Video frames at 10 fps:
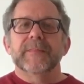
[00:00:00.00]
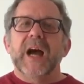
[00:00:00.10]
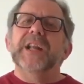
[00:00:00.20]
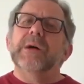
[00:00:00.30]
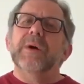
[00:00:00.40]

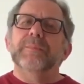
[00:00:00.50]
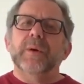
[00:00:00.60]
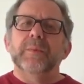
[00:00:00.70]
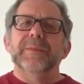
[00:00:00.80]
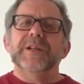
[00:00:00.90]
I know I
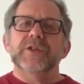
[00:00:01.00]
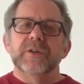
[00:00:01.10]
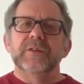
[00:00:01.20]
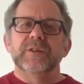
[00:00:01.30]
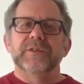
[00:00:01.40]
probably
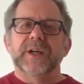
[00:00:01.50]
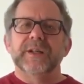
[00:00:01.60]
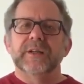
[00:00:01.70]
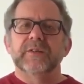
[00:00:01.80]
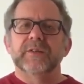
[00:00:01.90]
shouldn't have done
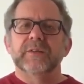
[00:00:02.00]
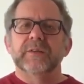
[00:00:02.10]
it,